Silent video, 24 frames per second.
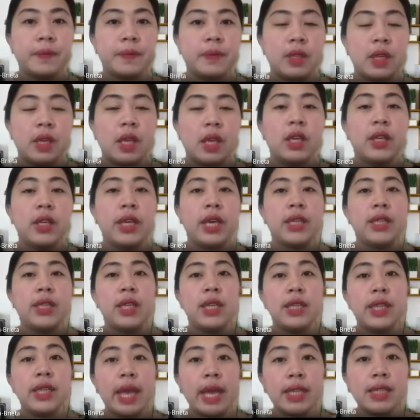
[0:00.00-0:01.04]
Okay, the
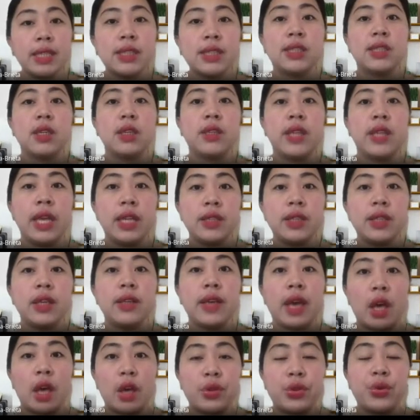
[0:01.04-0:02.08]
next data
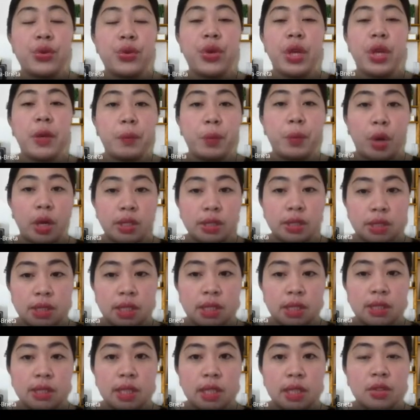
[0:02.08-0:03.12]
gathering process
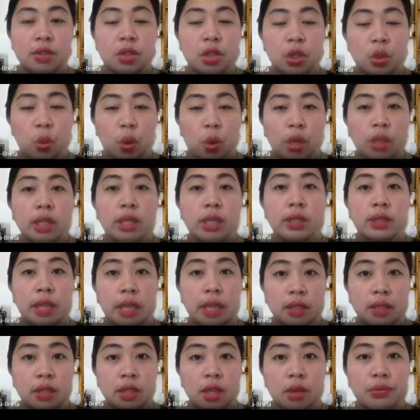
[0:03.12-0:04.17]
under qualitative
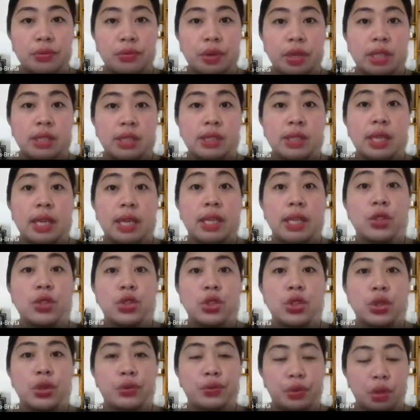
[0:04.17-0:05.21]
is
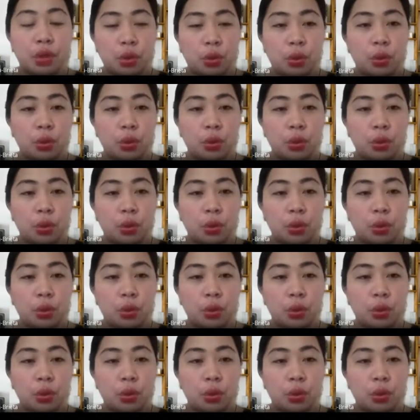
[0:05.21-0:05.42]
interview.